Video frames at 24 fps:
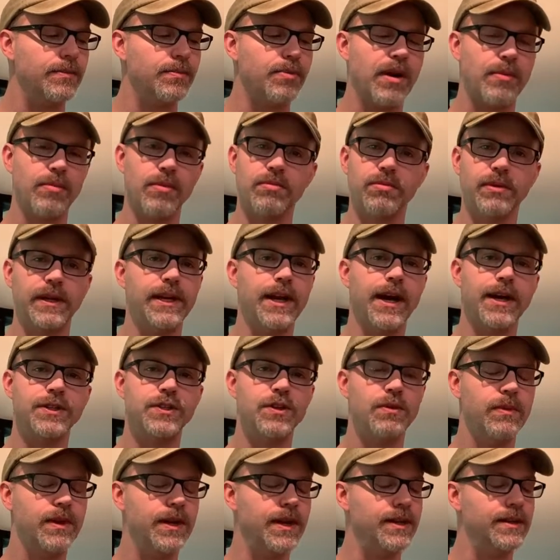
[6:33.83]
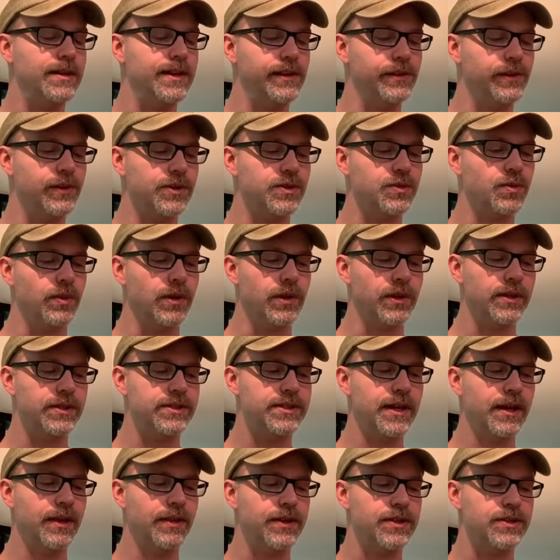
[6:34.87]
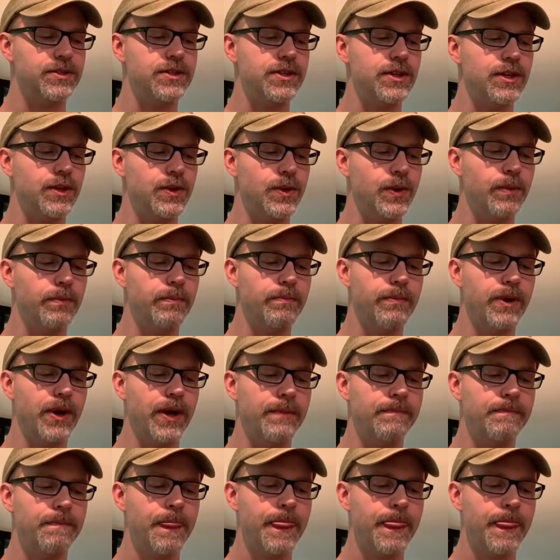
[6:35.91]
probably not too many dealers will tell this to you, but